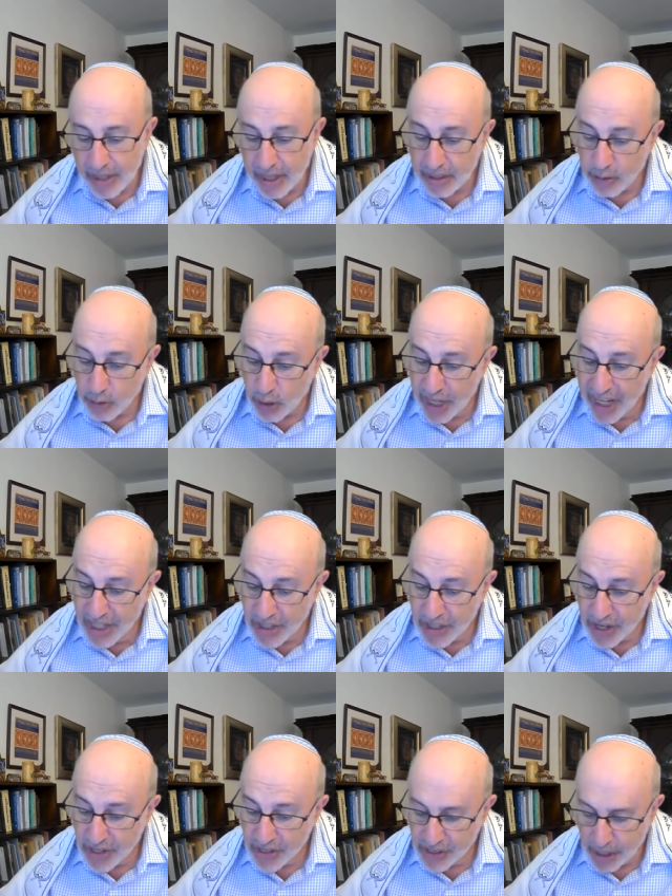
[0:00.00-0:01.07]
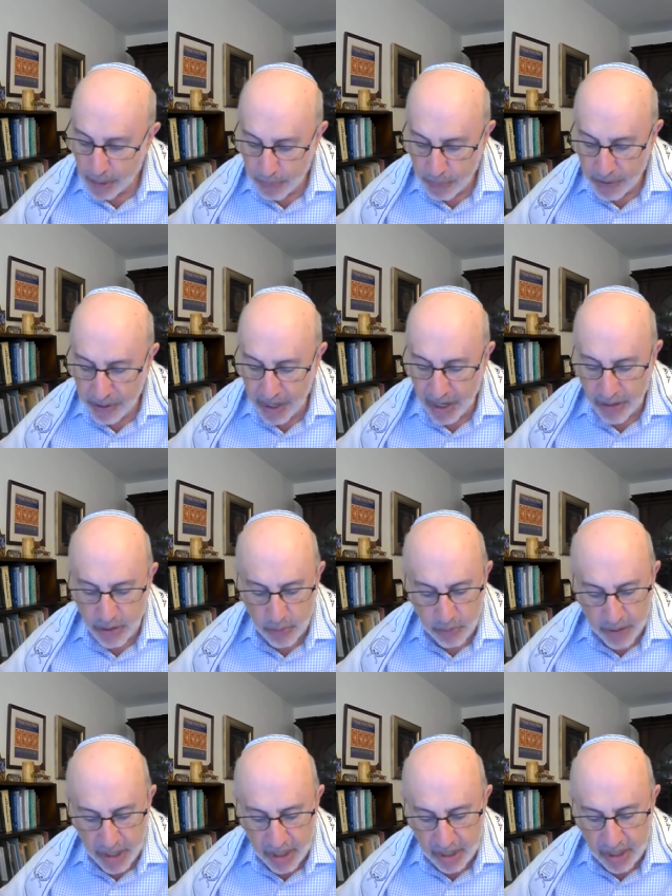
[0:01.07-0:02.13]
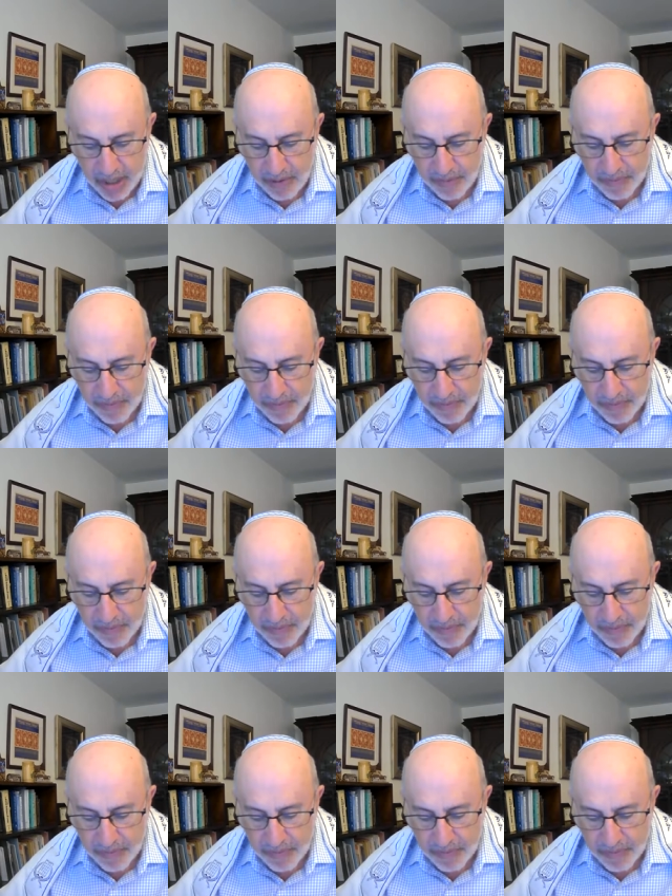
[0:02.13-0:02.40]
that they're each separate and unique,